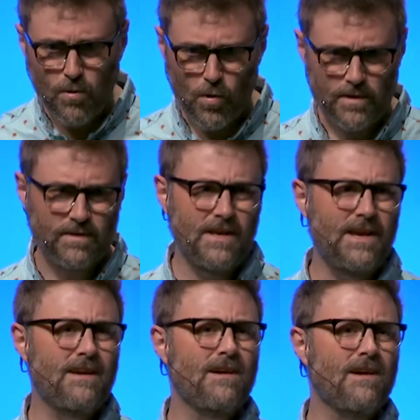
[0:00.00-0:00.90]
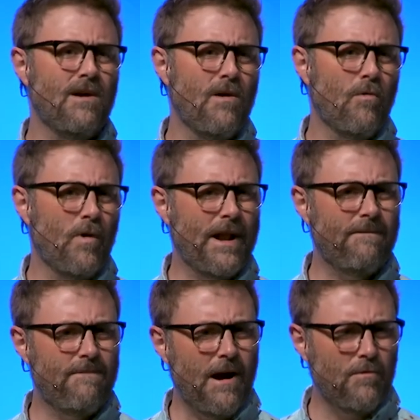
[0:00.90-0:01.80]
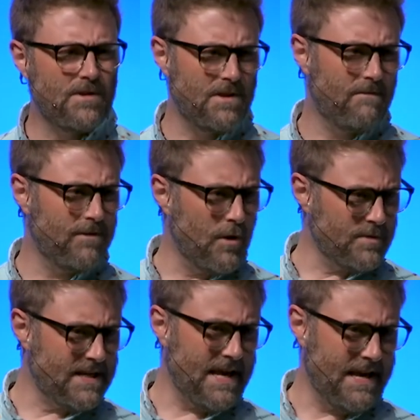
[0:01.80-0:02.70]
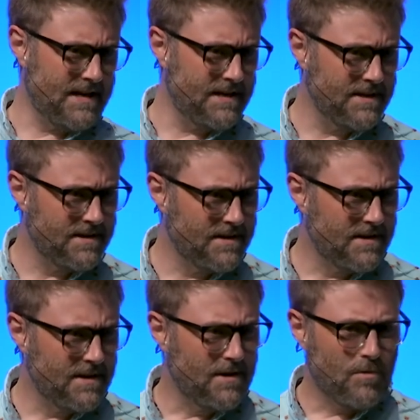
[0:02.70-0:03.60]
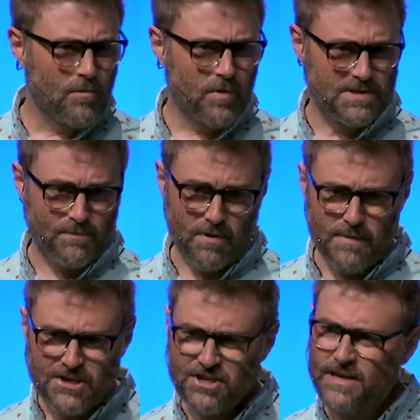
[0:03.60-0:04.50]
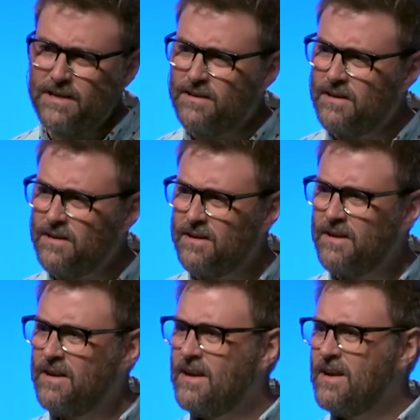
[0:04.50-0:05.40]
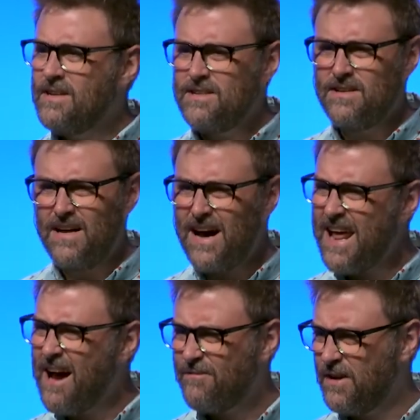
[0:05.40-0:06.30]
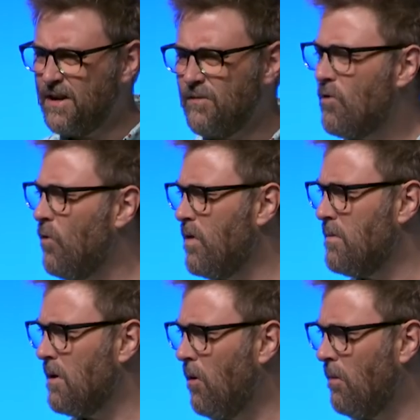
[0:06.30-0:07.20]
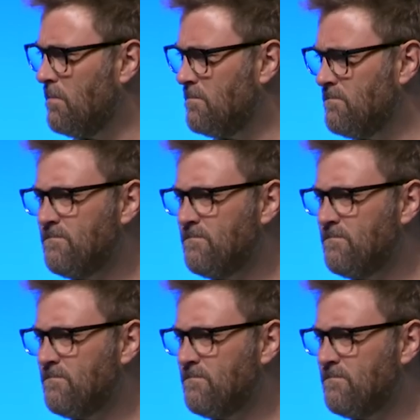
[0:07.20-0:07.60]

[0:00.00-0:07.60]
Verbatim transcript: importantly, what I found in the float tank was permission to not have to control them at all.